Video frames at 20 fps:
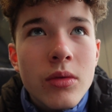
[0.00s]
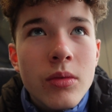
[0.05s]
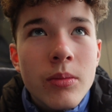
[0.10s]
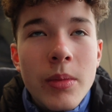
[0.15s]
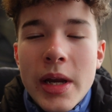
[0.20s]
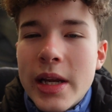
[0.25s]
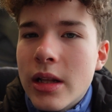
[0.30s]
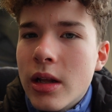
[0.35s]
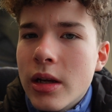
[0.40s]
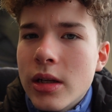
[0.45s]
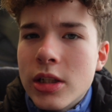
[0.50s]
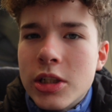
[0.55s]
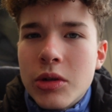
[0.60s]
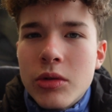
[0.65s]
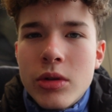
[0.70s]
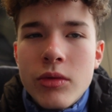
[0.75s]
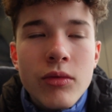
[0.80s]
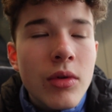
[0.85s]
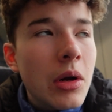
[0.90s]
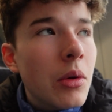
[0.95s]
Mainline,
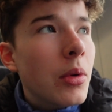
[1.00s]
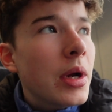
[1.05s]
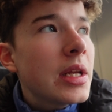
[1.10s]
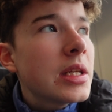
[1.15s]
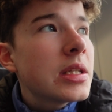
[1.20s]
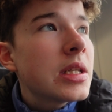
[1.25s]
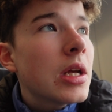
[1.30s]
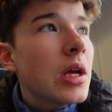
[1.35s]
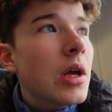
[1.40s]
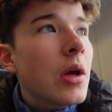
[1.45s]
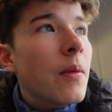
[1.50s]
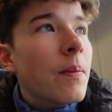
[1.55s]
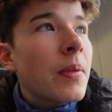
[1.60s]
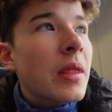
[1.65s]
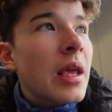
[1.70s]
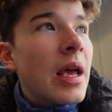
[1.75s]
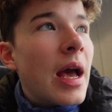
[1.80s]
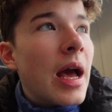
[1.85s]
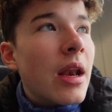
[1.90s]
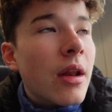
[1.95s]
Chiltern Railways,
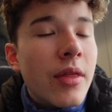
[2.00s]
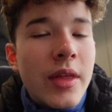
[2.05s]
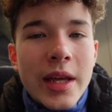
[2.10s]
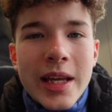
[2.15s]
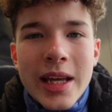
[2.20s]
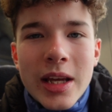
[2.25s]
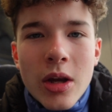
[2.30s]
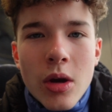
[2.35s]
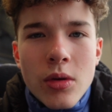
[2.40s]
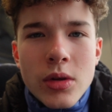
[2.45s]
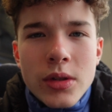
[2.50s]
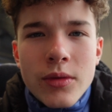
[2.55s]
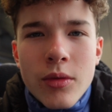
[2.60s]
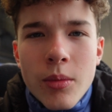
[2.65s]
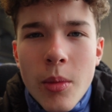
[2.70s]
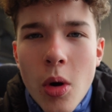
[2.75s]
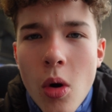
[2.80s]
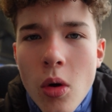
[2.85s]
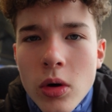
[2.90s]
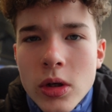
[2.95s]
and I think it goes
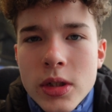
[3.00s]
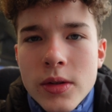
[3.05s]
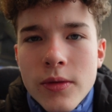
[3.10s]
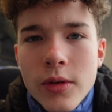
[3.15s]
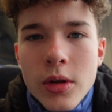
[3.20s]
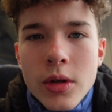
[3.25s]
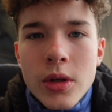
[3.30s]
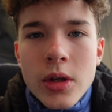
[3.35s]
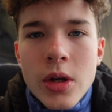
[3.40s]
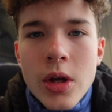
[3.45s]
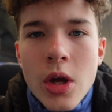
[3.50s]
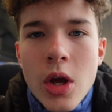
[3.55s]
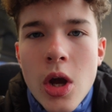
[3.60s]
from Oxford